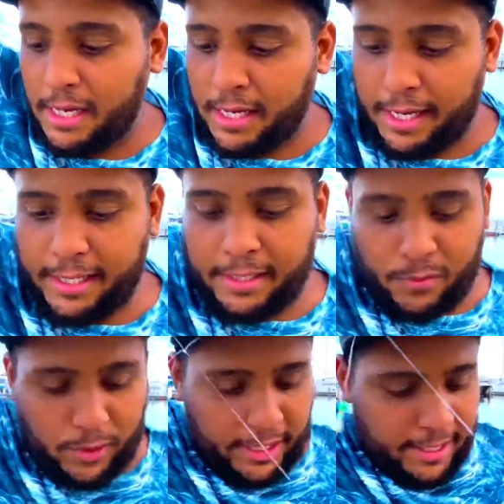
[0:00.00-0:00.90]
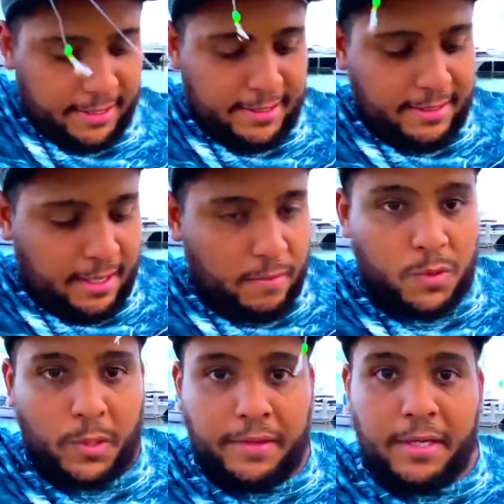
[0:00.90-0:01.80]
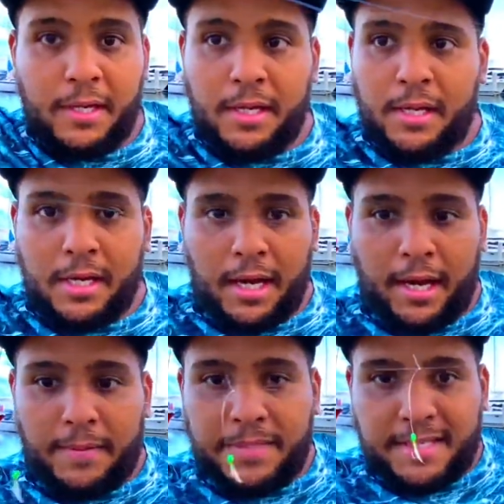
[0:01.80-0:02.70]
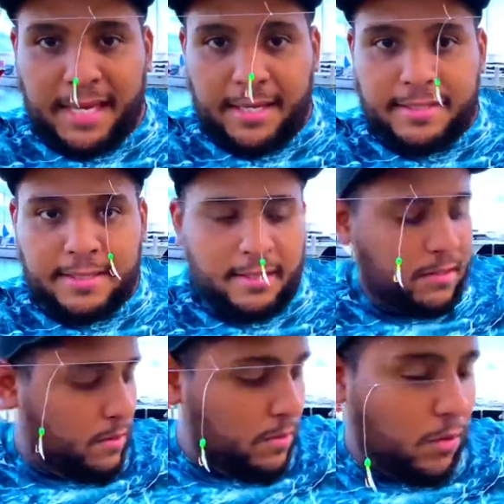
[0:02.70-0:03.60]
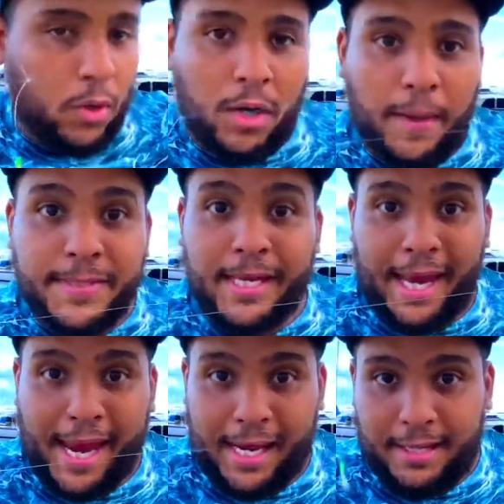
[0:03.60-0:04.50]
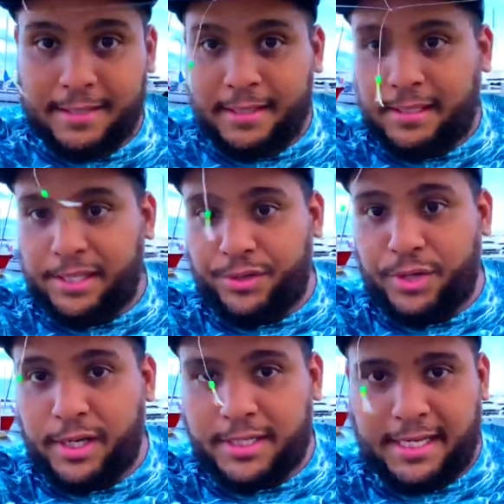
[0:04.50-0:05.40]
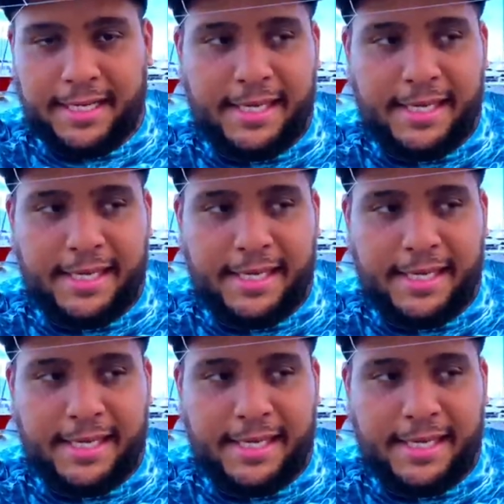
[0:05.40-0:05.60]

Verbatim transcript: and what it does is it comes with uh, six or up to eight little hooks like